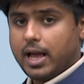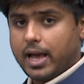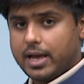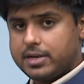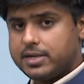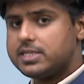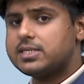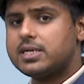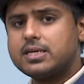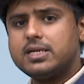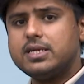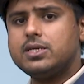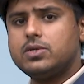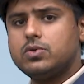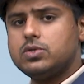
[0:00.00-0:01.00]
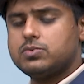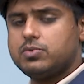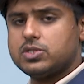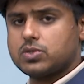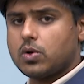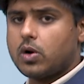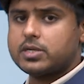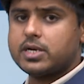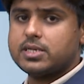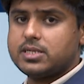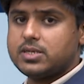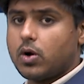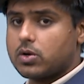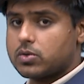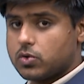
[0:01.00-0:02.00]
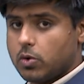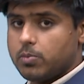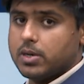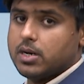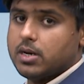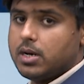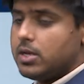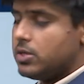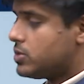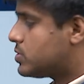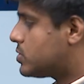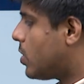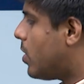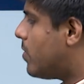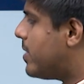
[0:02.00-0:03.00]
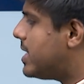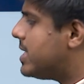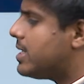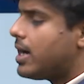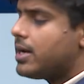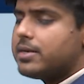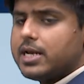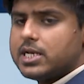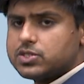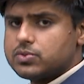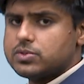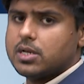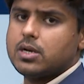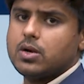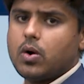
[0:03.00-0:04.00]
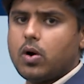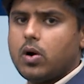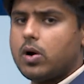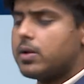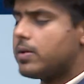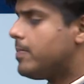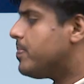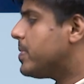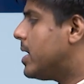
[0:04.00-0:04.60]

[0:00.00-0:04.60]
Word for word: and recently in news we saw that the October saw very unnatural or